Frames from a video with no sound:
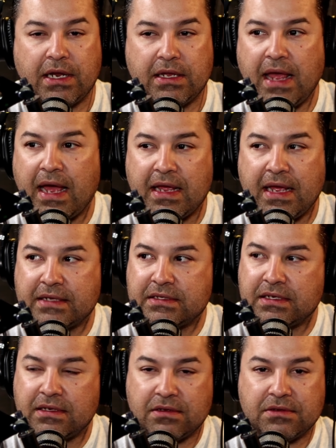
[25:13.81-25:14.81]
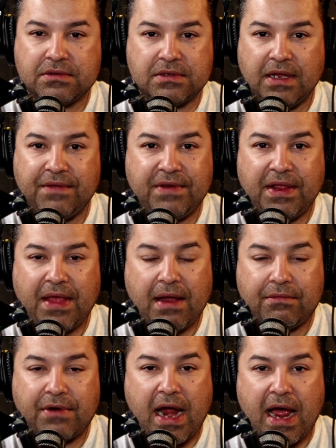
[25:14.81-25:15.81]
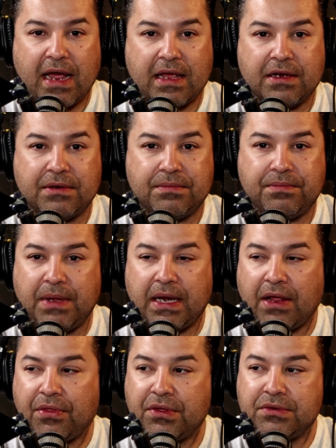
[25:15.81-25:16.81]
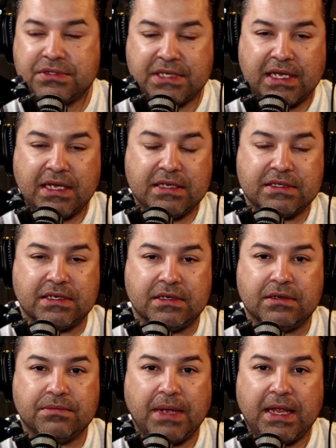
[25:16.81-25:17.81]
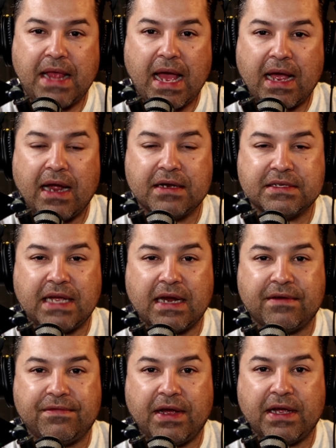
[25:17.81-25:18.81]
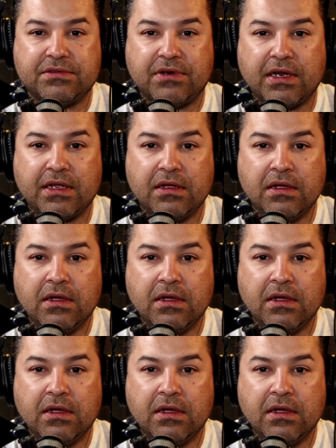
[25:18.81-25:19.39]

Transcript: Yeah, he hasn't lived in that rack and been on the seas and made that kind of sacrifice, right?